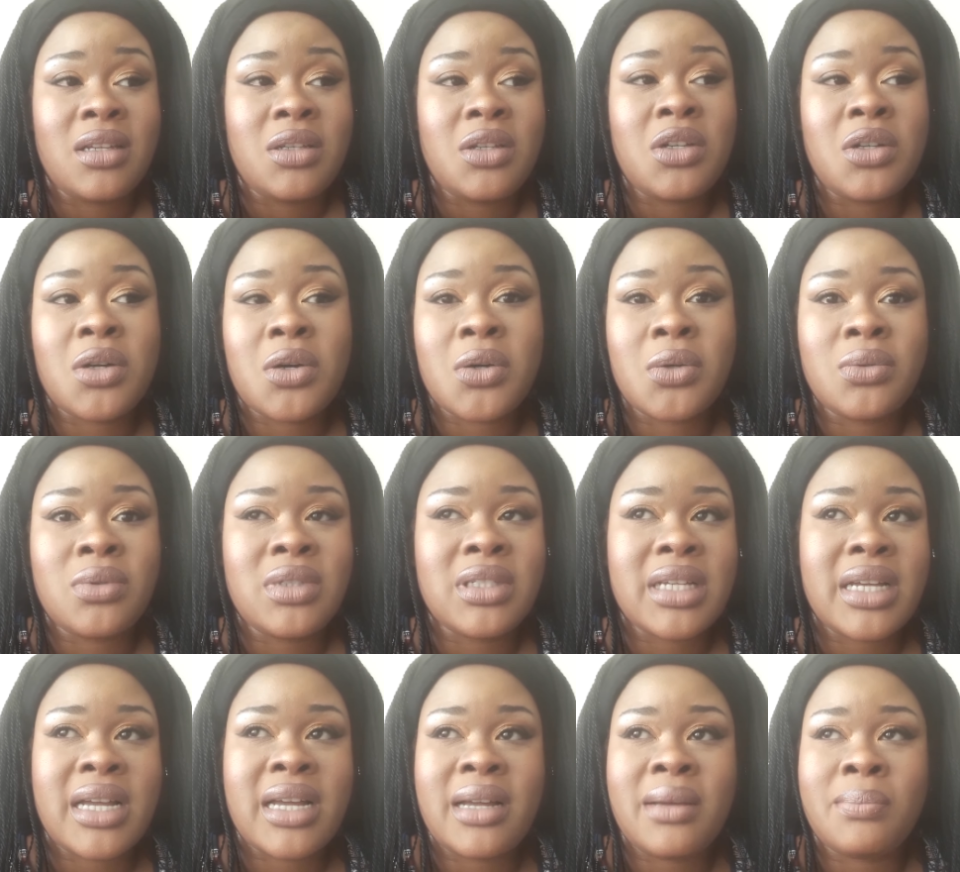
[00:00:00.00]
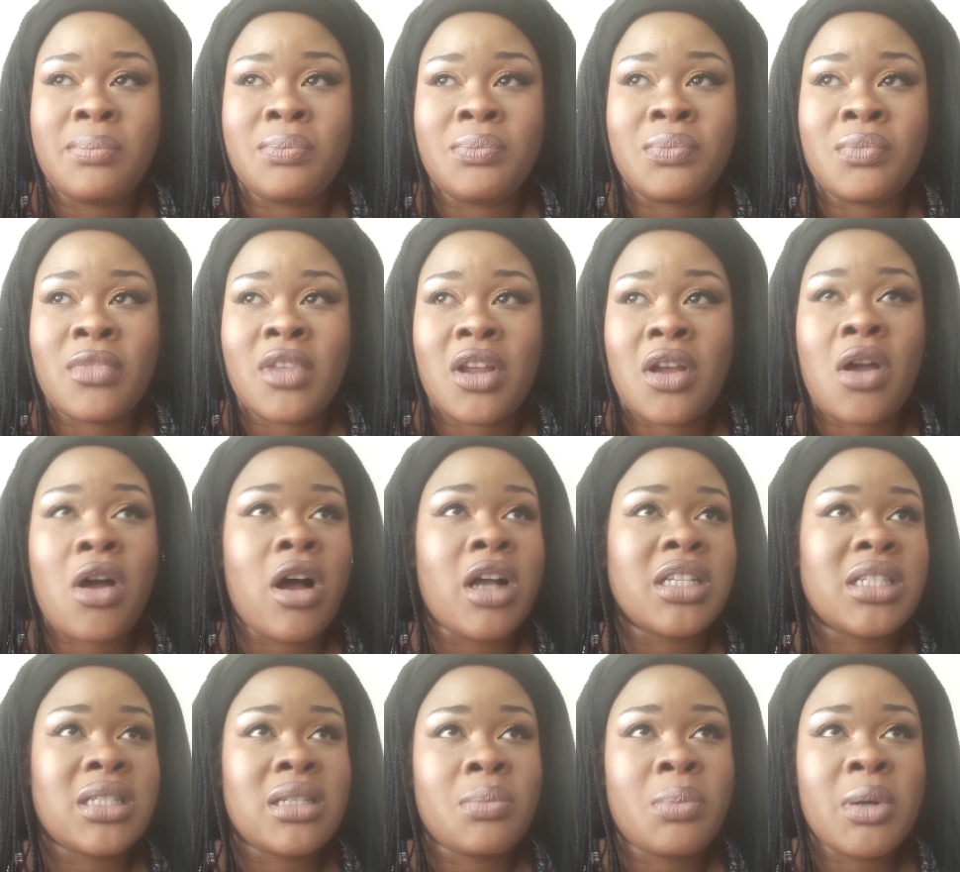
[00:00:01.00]
you don't um,
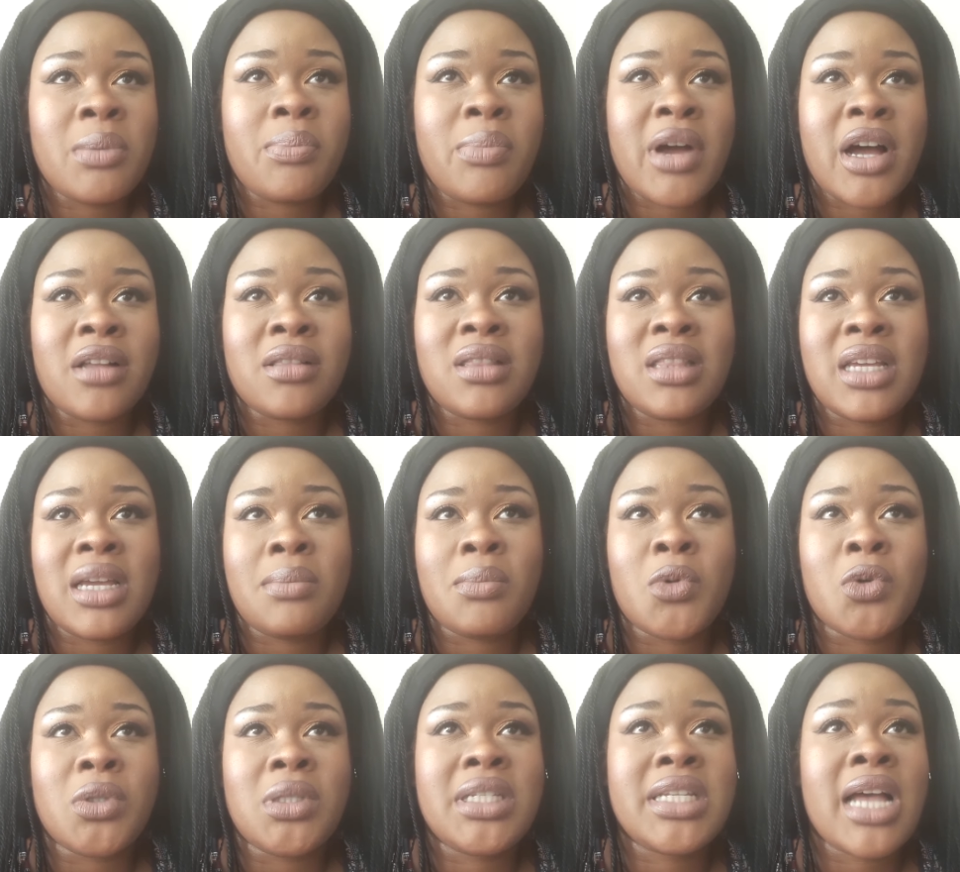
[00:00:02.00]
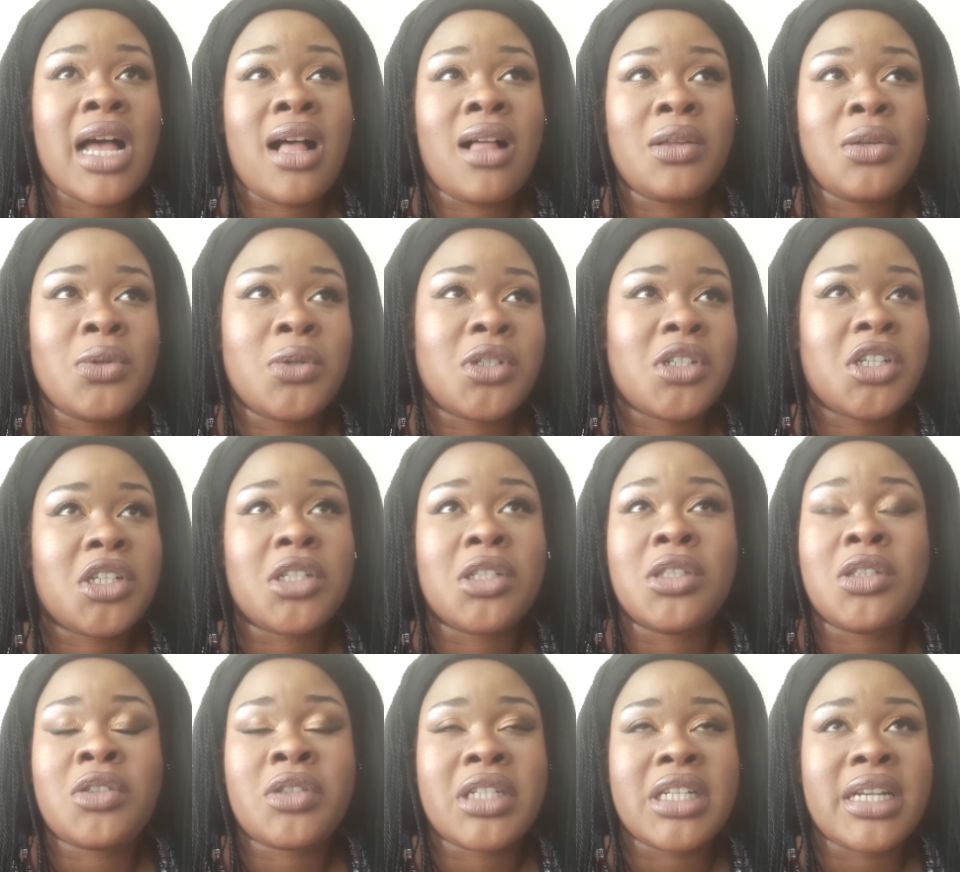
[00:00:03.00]
gossip about them or tell your
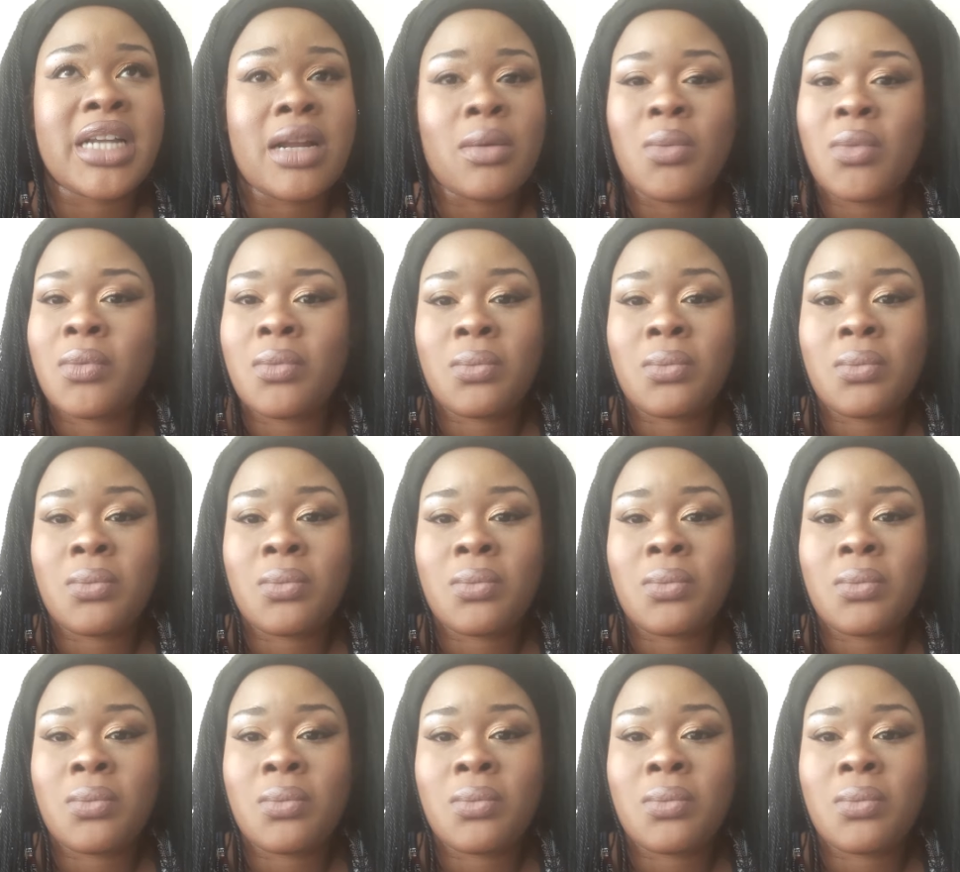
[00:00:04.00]
children